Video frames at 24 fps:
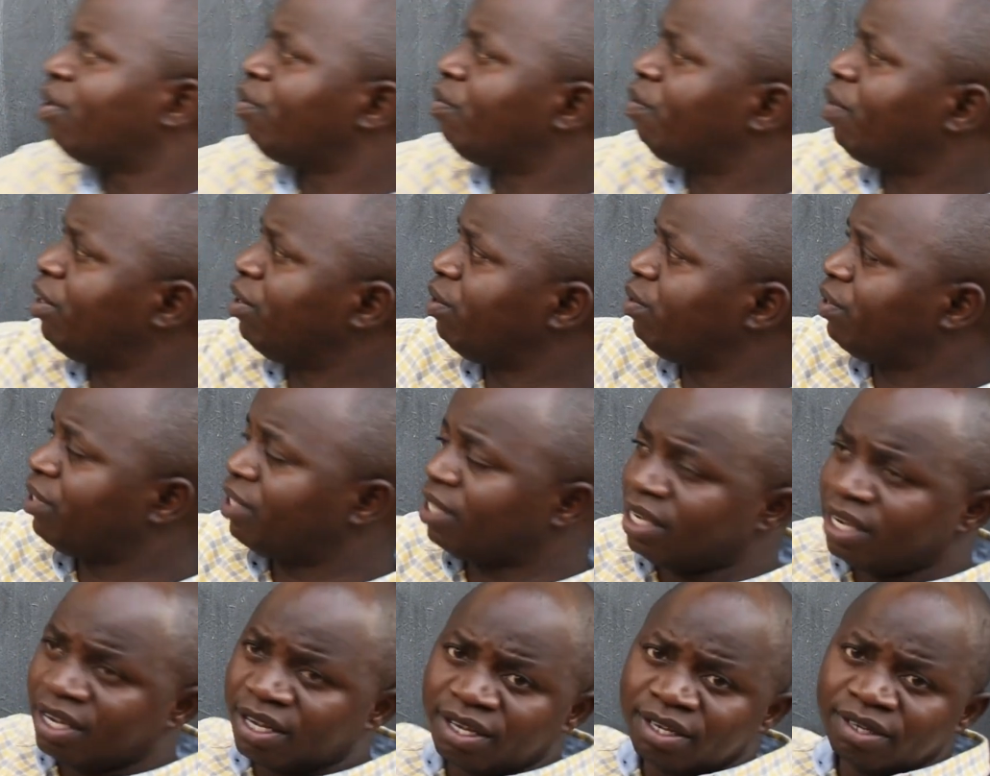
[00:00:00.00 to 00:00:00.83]
When you
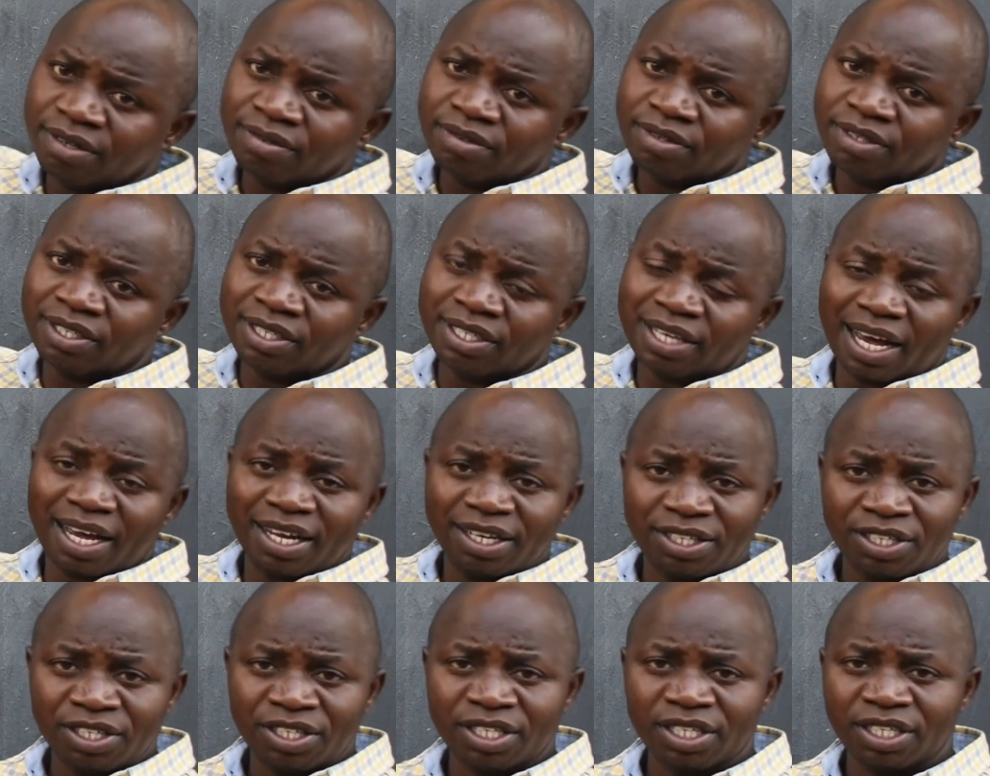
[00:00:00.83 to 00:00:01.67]
see
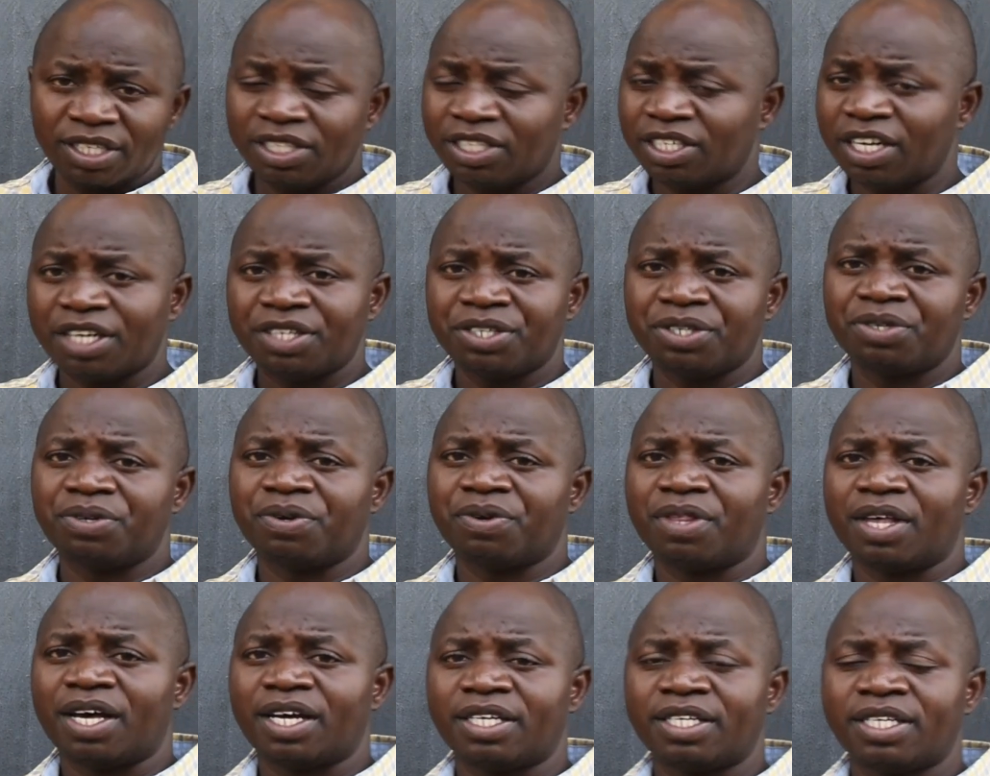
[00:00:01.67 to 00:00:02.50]
such, just
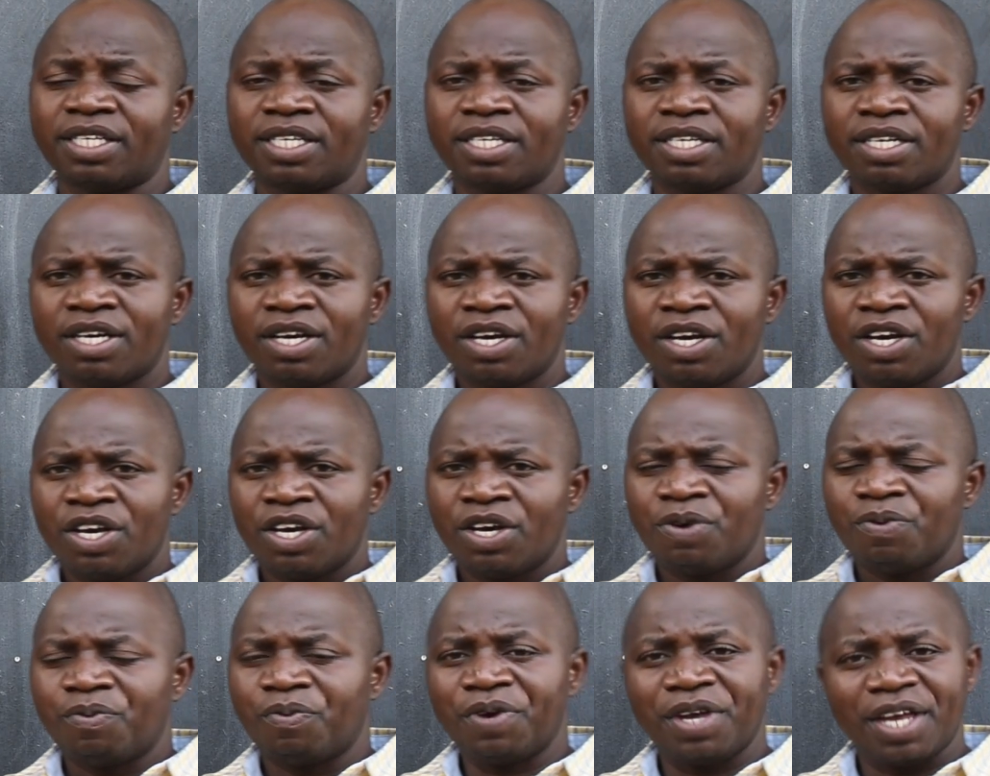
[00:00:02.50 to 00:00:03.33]
know that
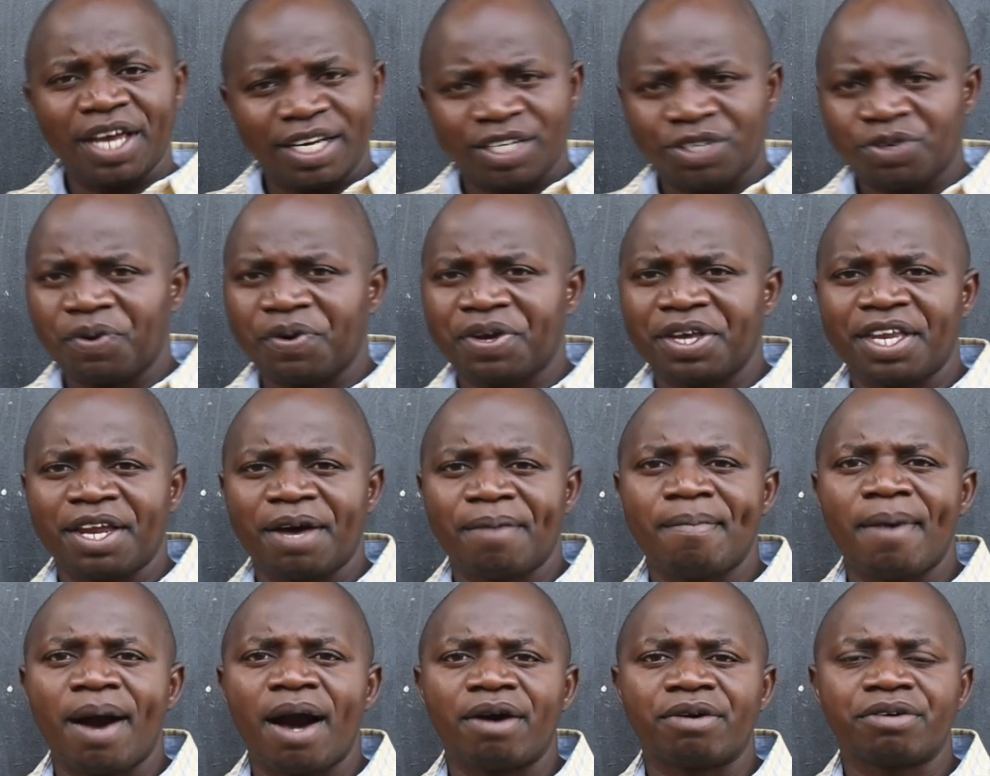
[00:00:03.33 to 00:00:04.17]
we are talking
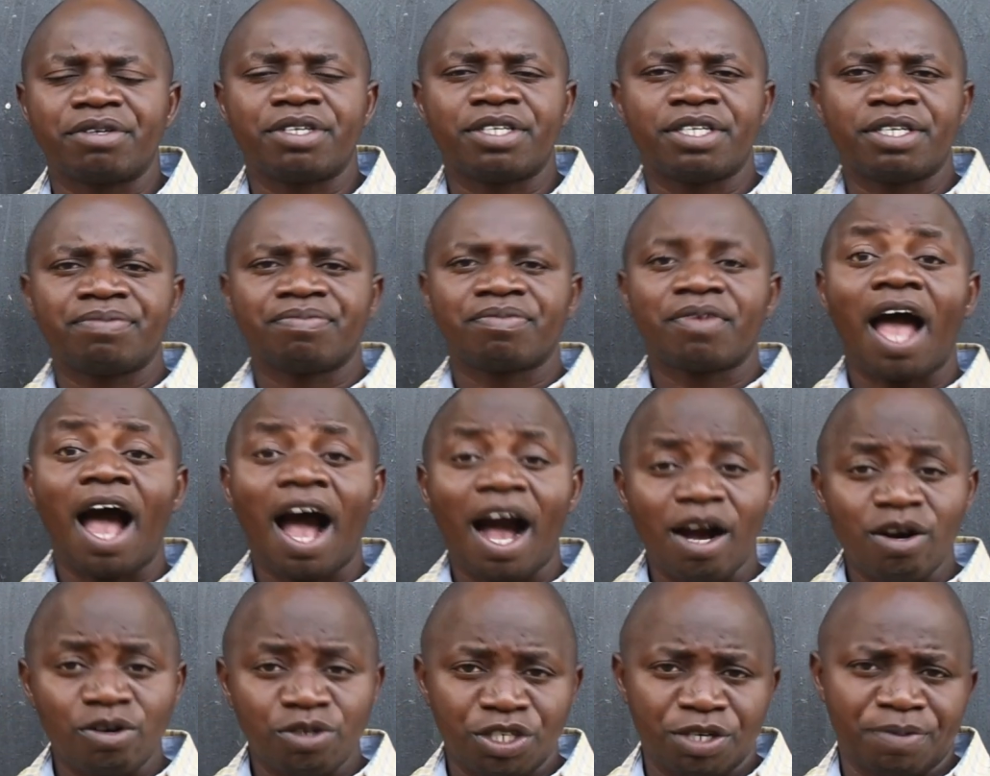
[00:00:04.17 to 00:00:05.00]
about
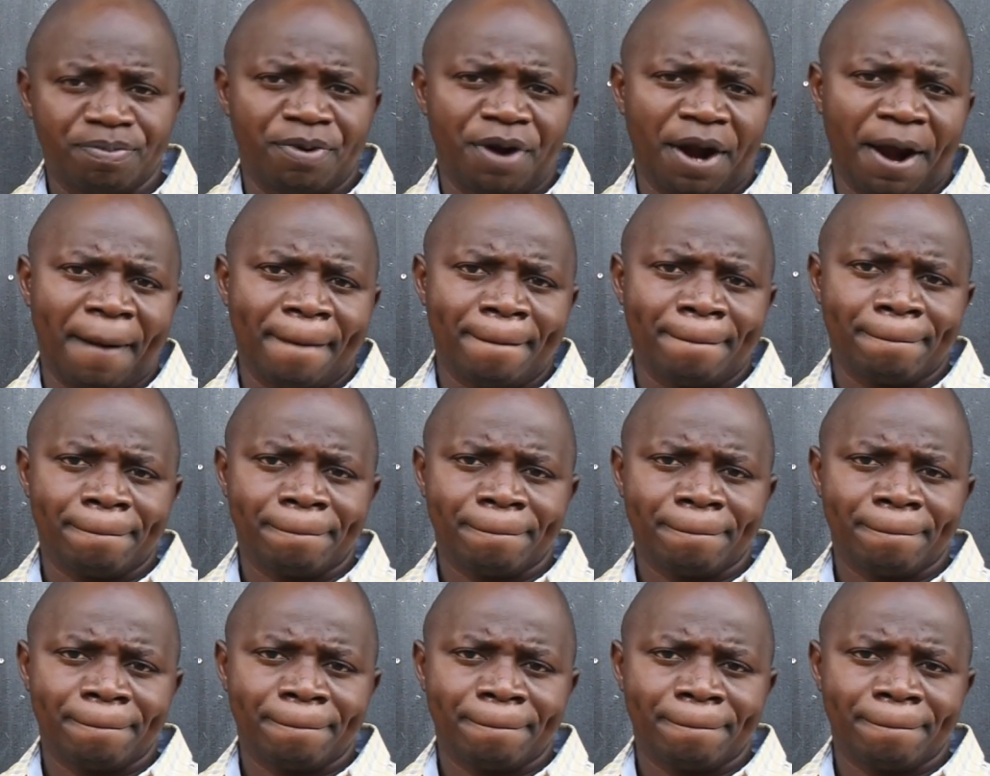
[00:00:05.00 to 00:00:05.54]
algebra.